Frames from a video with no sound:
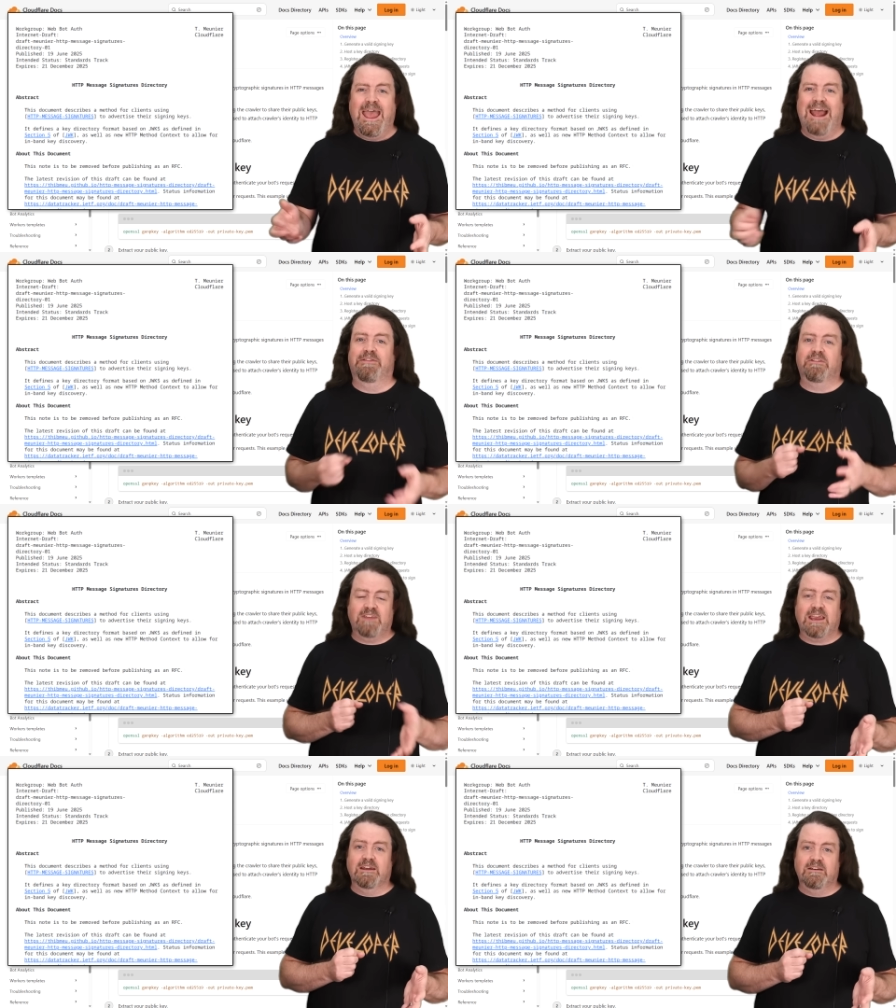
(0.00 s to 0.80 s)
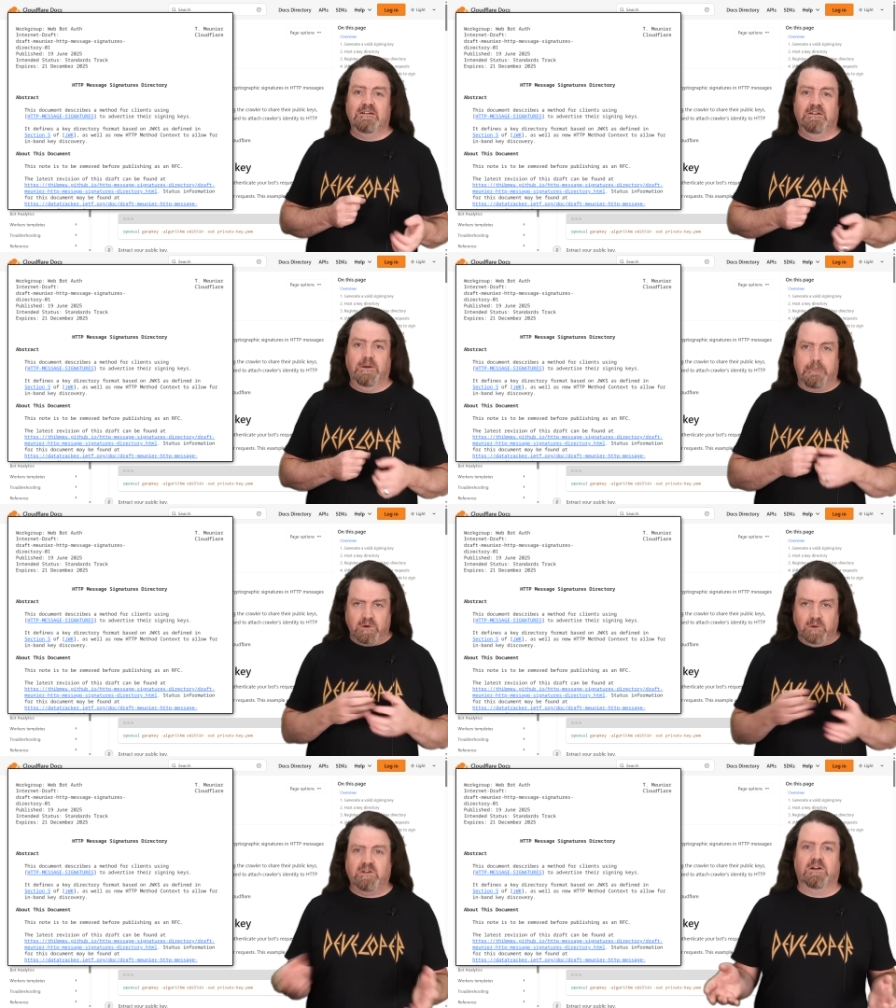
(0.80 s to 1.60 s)
And the second, the
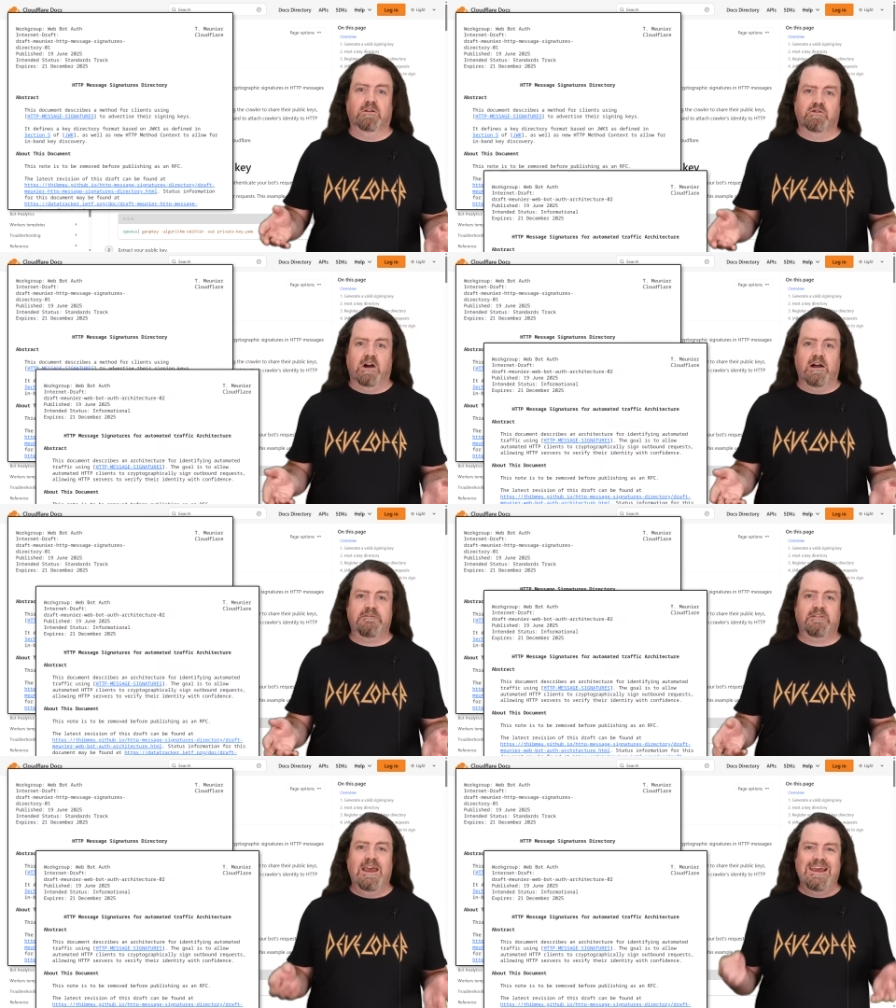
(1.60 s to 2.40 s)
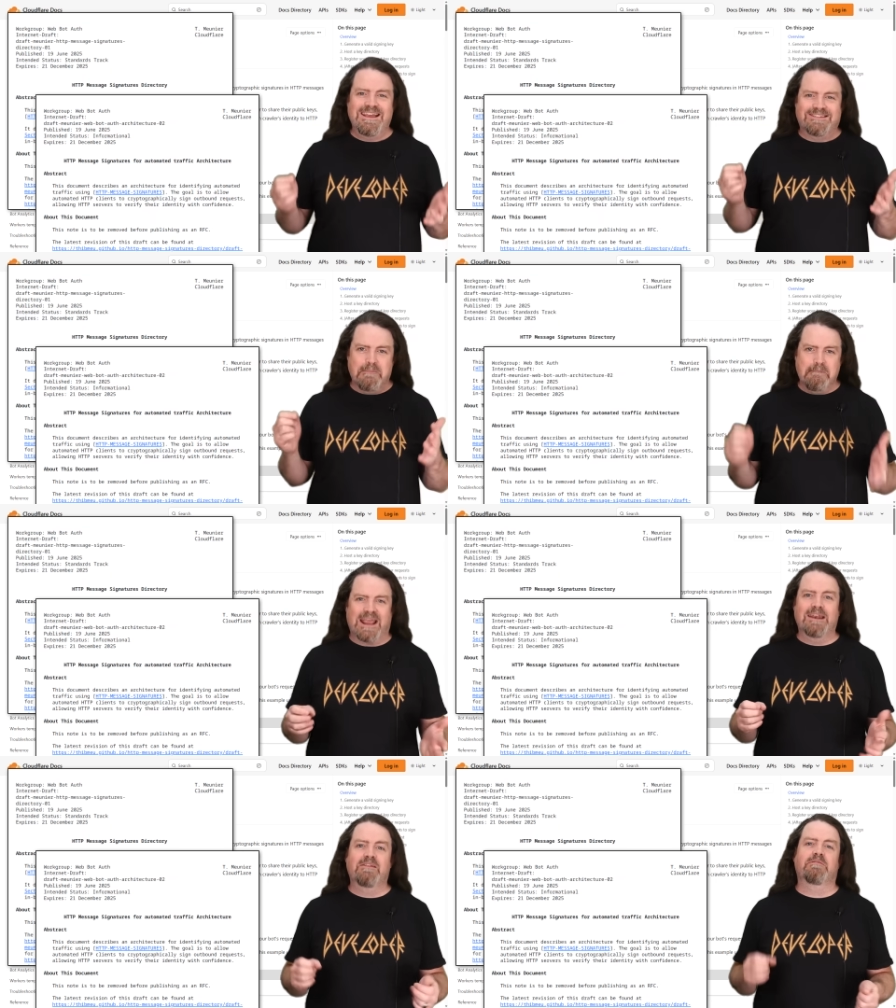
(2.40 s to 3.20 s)
protocol draft, is a
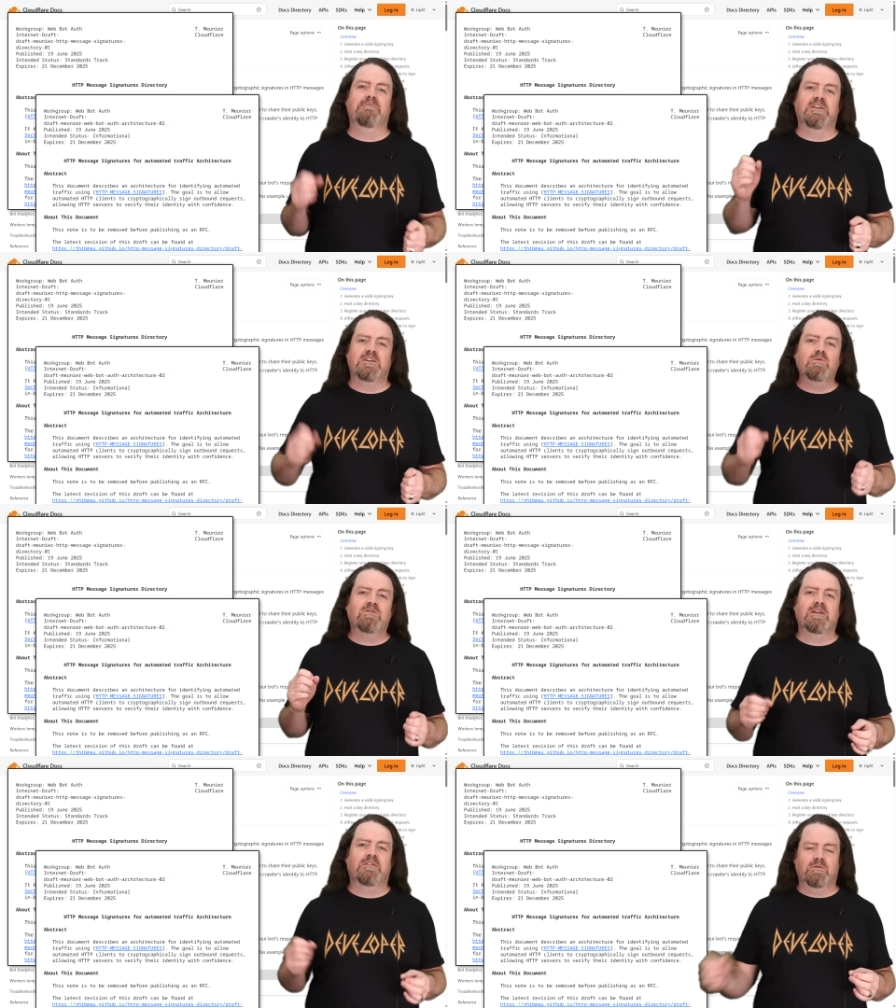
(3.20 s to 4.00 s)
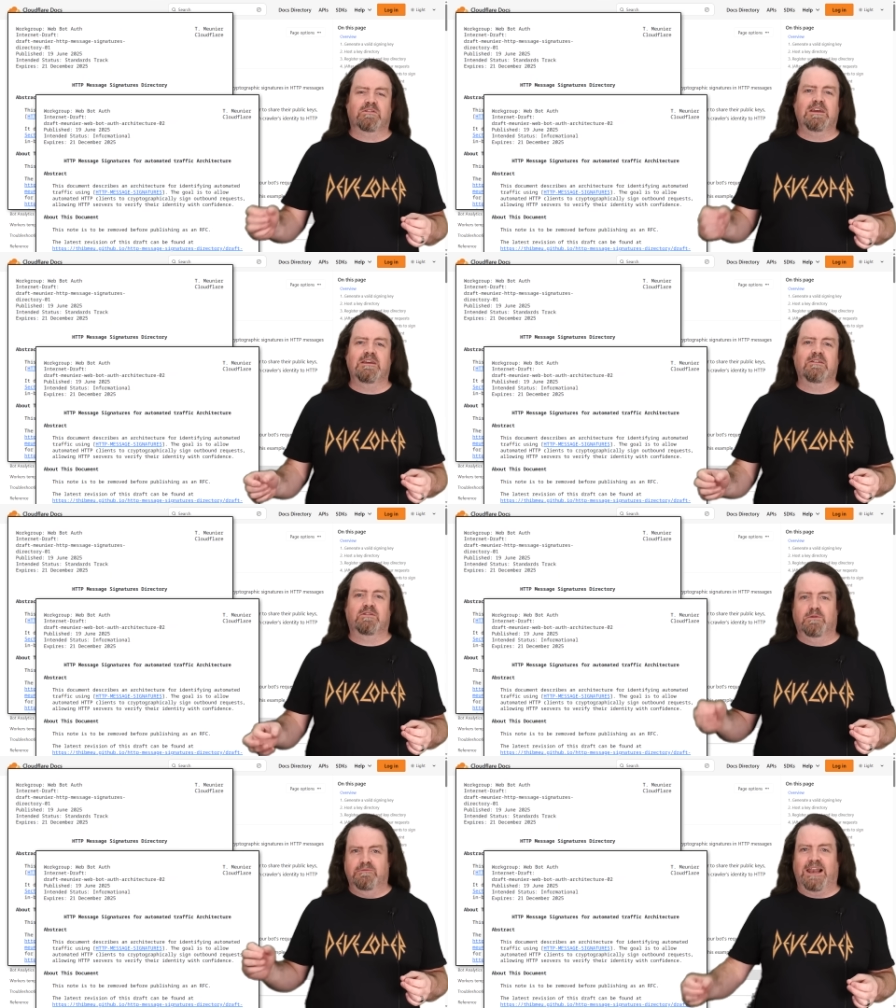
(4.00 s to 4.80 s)
mechanism for using those
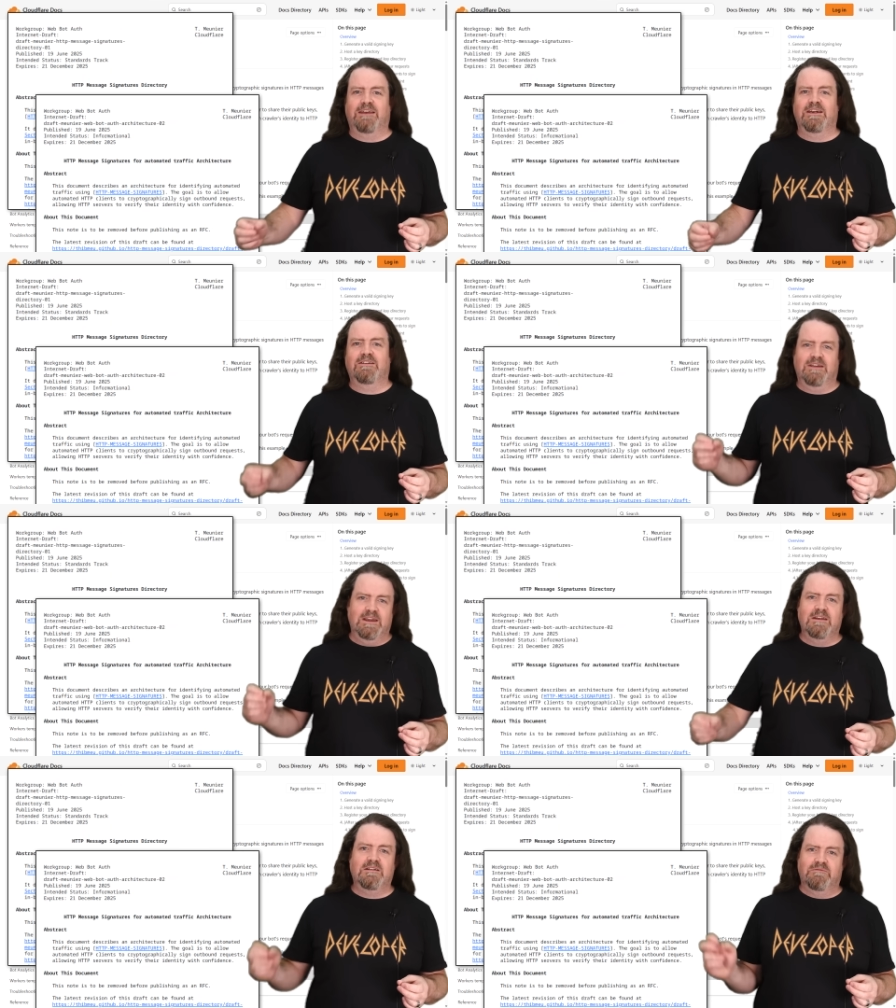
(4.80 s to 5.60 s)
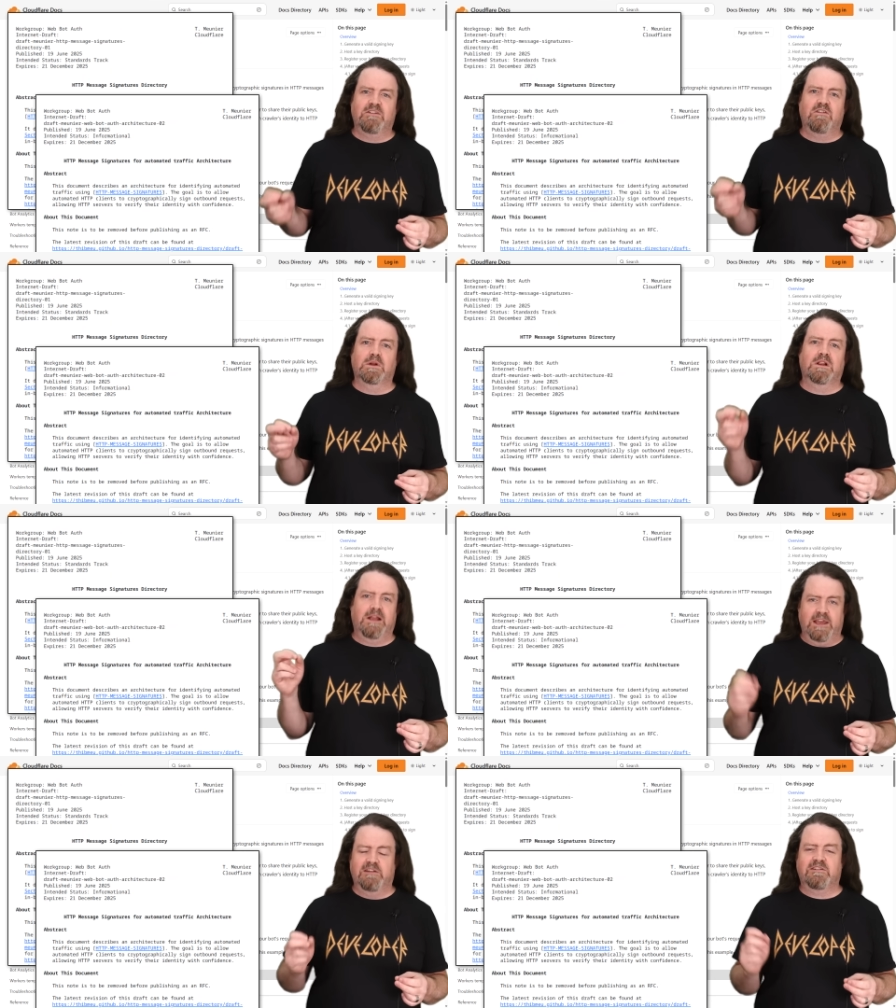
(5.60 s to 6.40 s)
keys to validate
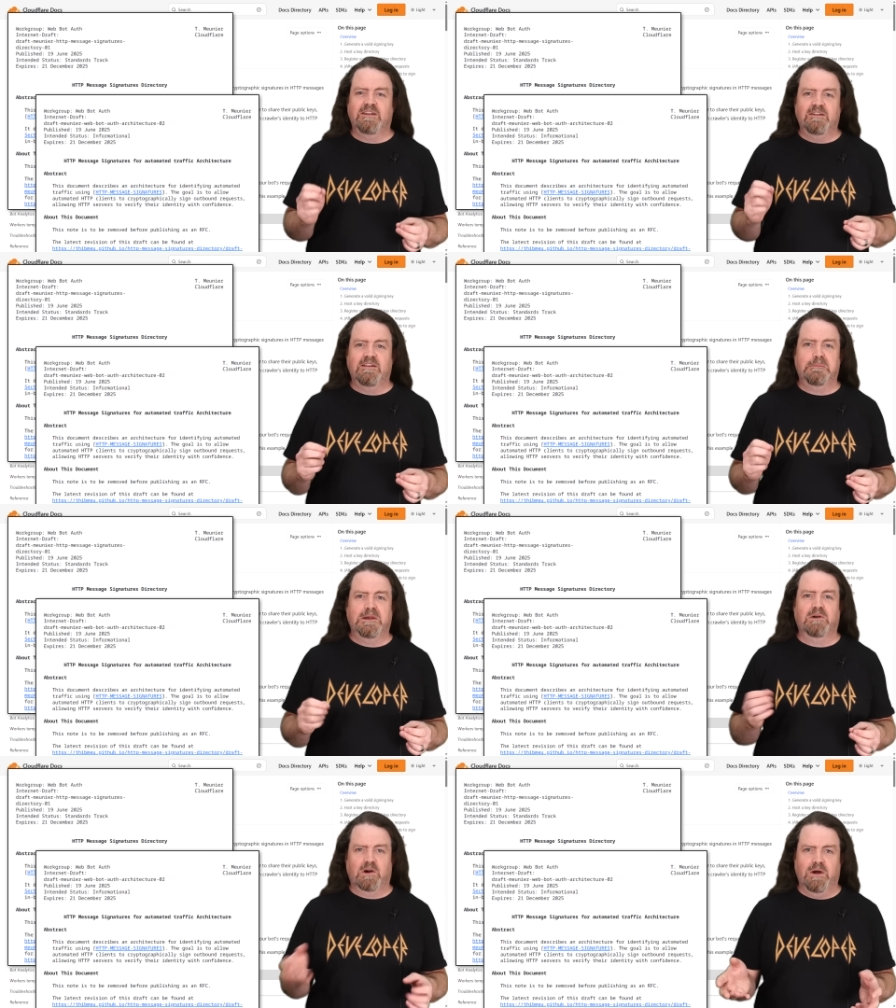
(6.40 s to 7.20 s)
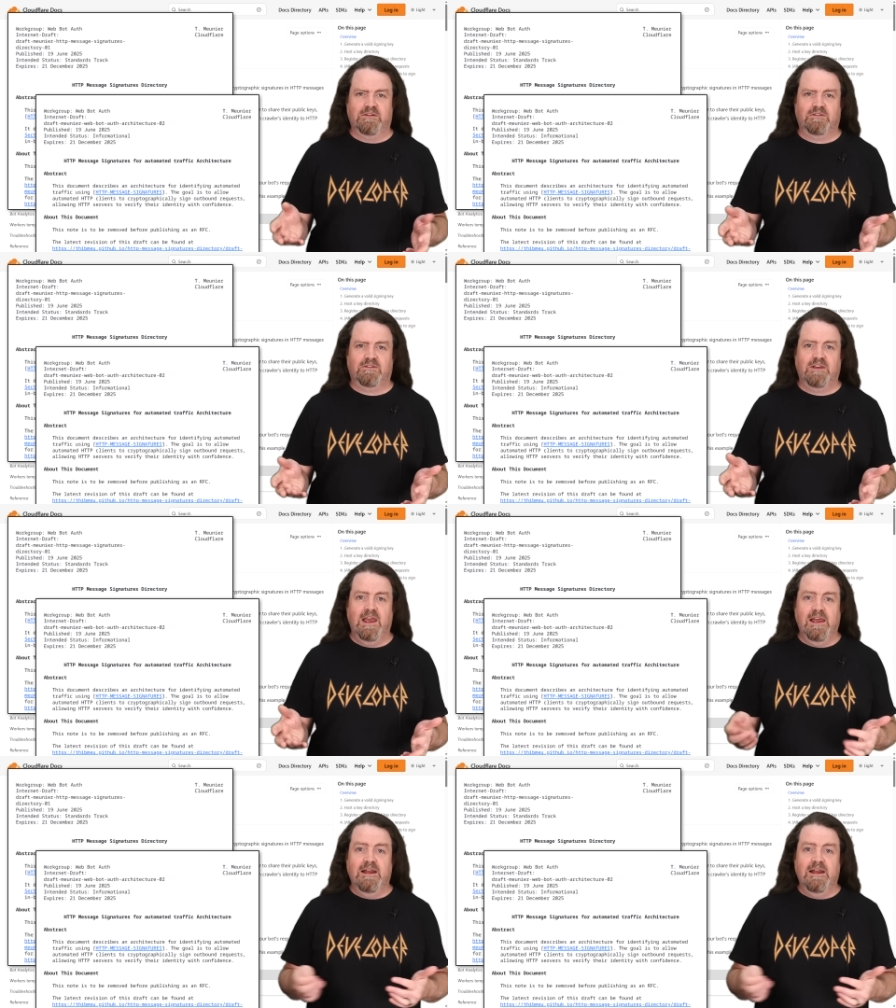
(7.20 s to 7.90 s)
individual HTTP requests.